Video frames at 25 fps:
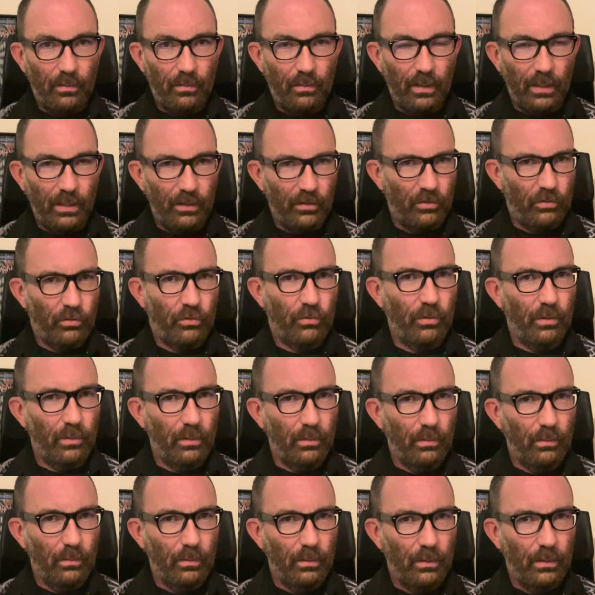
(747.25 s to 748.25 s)
it's
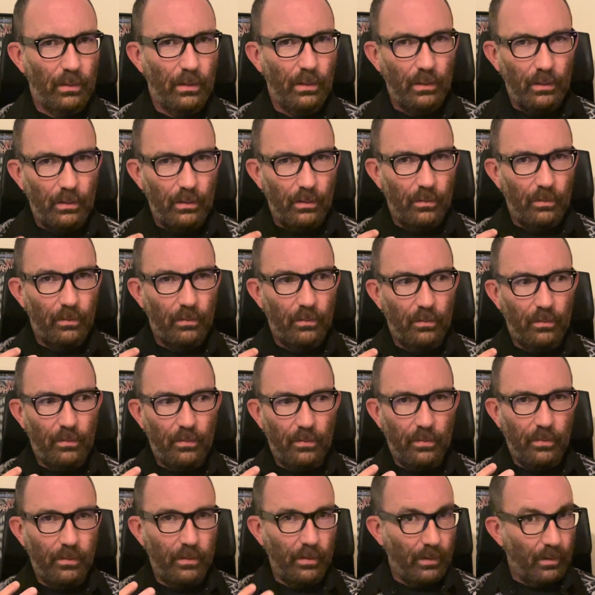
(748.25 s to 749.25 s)
true.
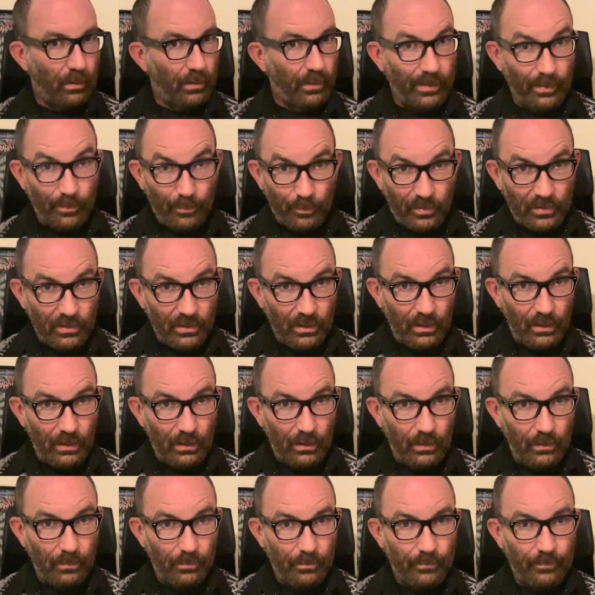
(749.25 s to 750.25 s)
They're
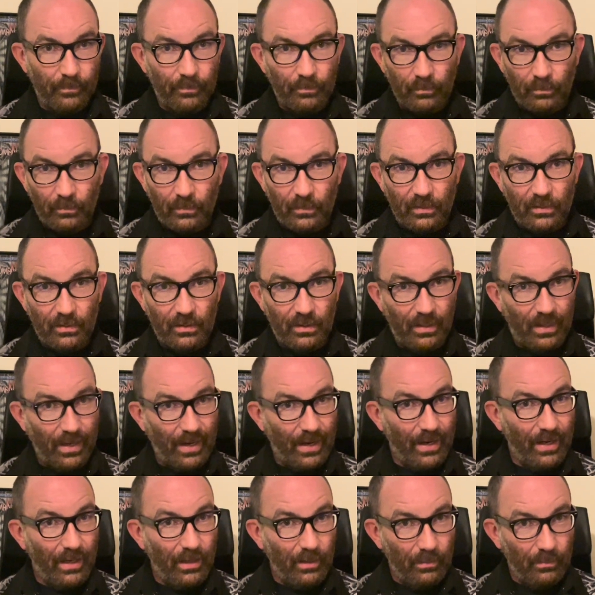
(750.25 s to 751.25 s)
empty
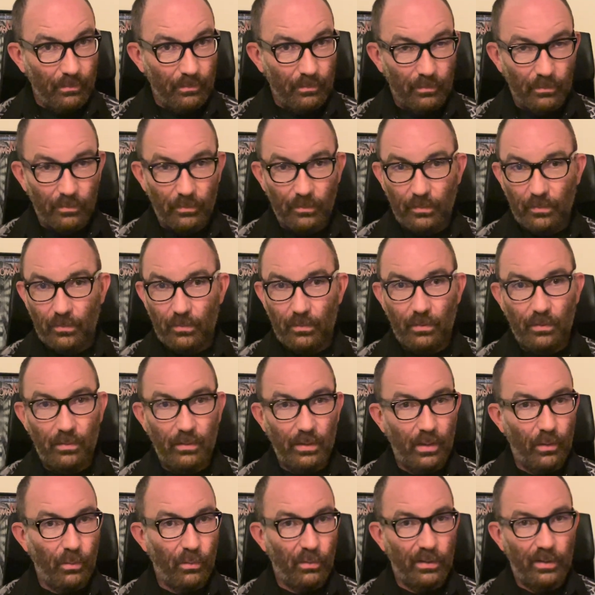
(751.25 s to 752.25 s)
today.
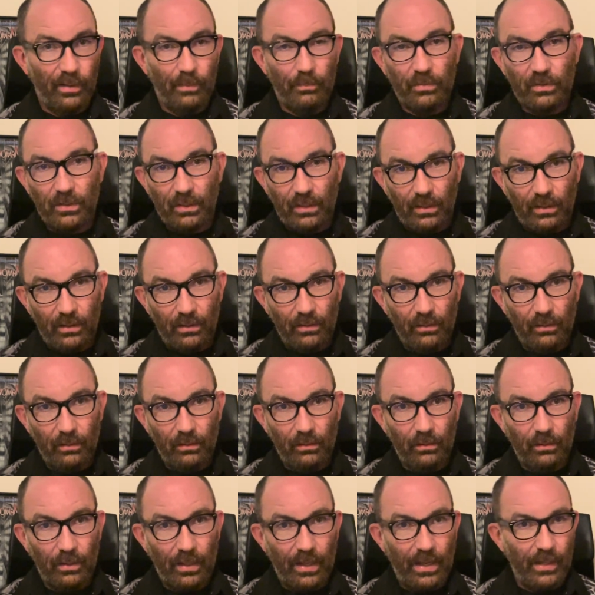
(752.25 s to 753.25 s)
They were empty
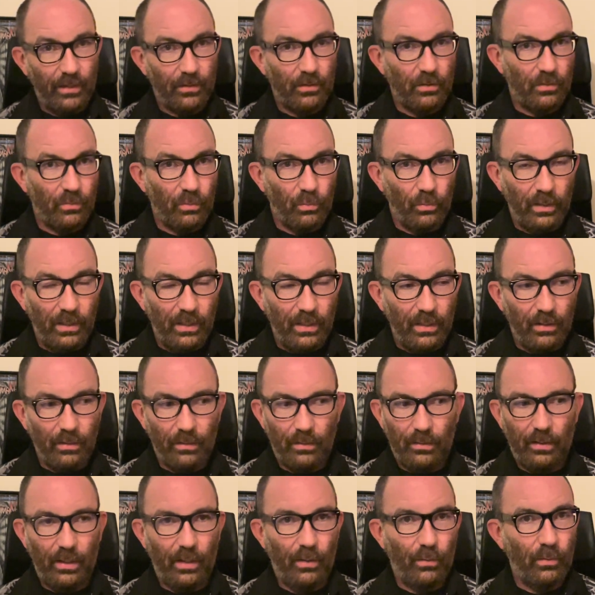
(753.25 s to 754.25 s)
last week.
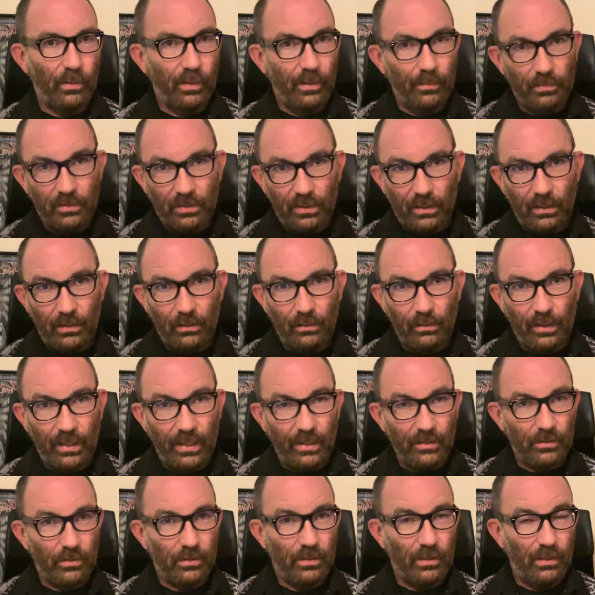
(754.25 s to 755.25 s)
They were empty
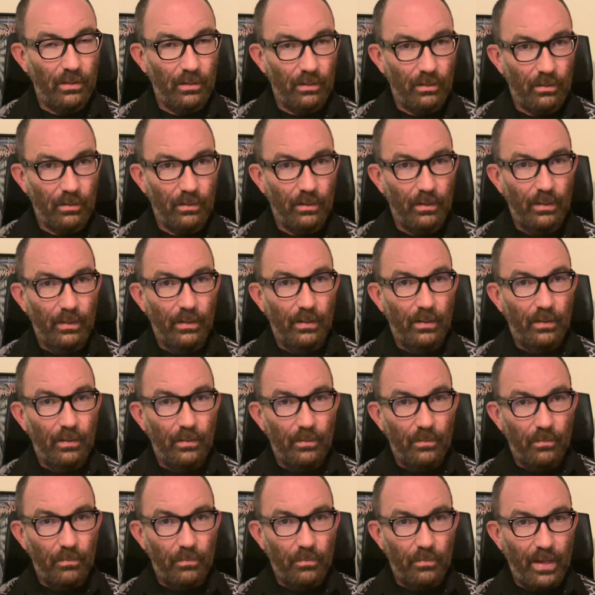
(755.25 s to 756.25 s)
last year.
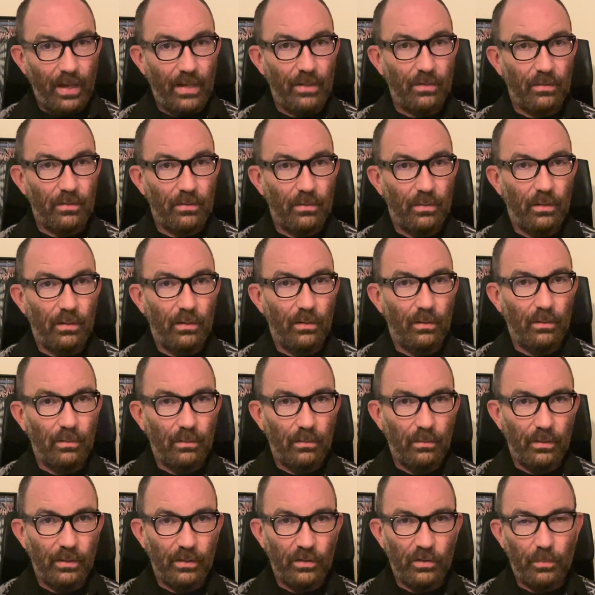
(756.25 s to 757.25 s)
That's their
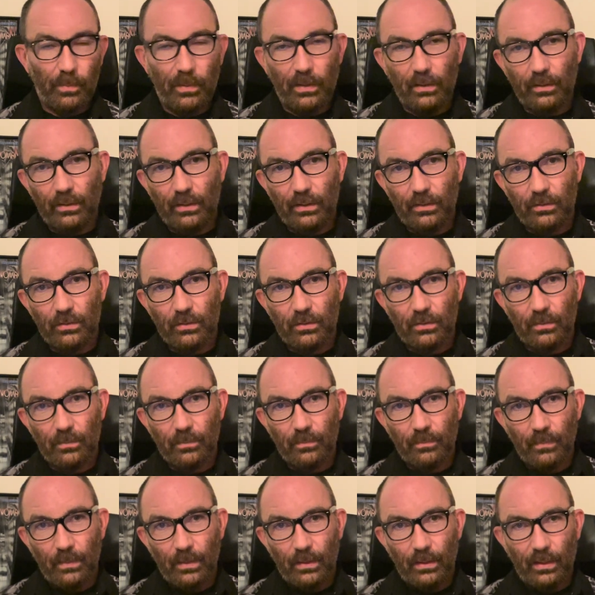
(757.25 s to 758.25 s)
experience,
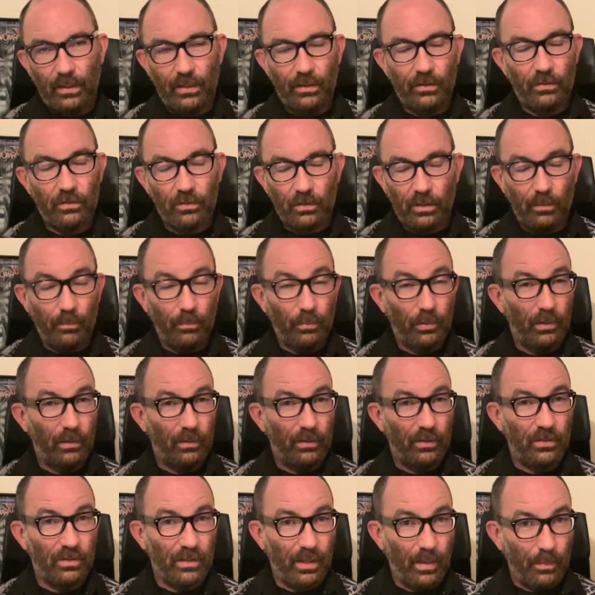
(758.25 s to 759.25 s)
and it's
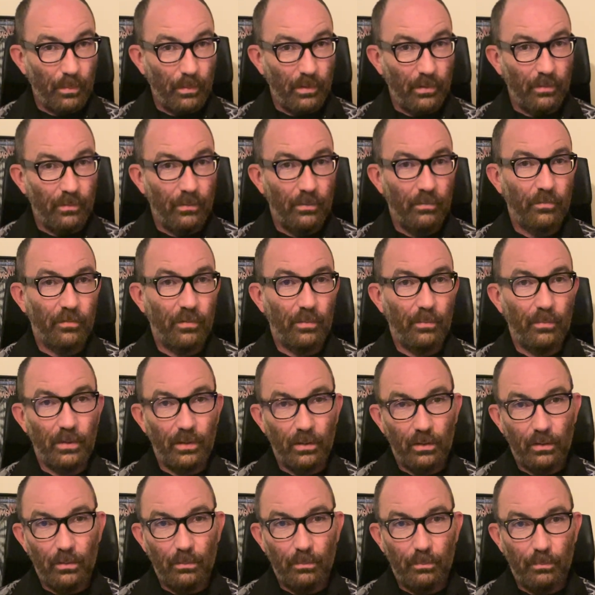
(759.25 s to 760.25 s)
completely separate from
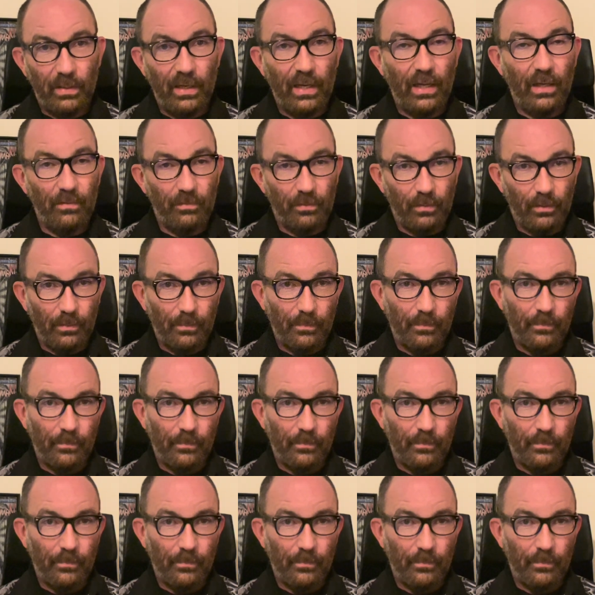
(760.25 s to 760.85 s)
their behavior.